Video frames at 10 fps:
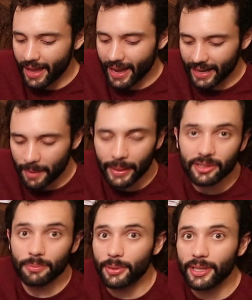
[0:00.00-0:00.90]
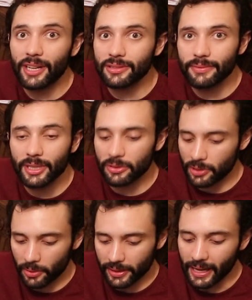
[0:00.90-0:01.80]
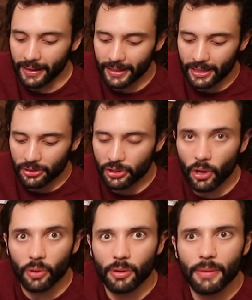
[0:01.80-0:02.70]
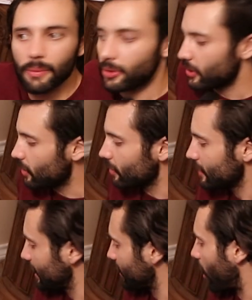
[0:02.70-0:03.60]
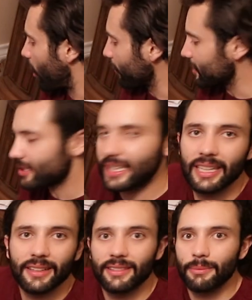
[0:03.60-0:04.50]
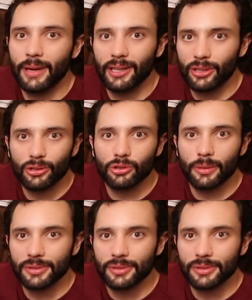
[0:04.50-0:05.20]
And I made some pretty awesome videos doing that. So remember, you don't need all this gear to make your trip